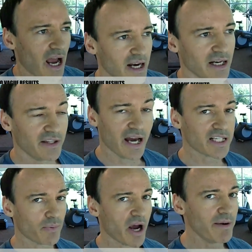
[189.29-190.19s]
And
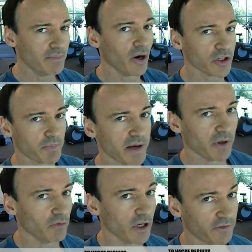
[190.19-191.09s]
that's why most
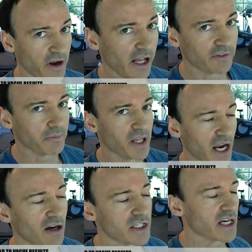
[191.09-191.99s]
people will fail from
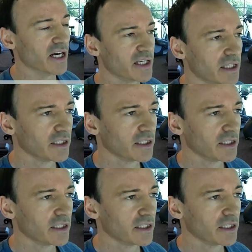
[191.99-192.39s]
the outset.